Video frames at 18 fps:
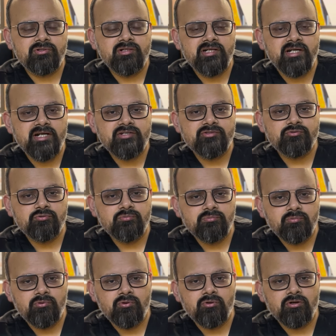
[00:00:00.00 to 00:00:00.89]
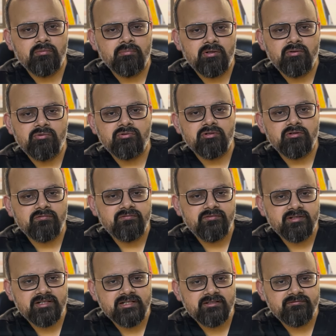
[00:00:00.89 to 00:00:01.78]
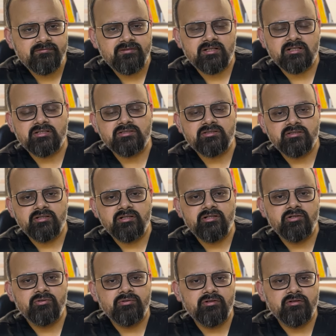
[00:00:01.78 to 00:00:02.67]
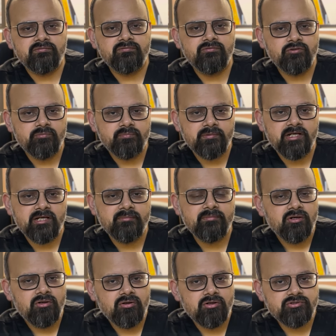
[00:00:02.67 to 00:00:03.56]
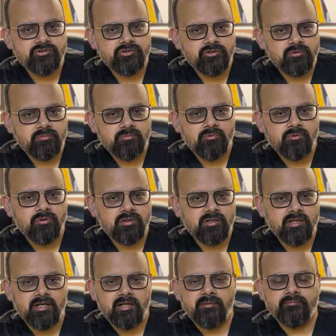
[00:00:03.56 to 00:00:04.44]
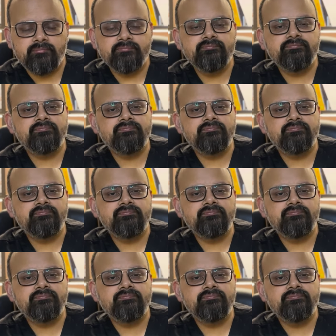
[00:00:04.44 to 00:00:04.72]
leads to more amount of reflux into your food pipe, causing more harm.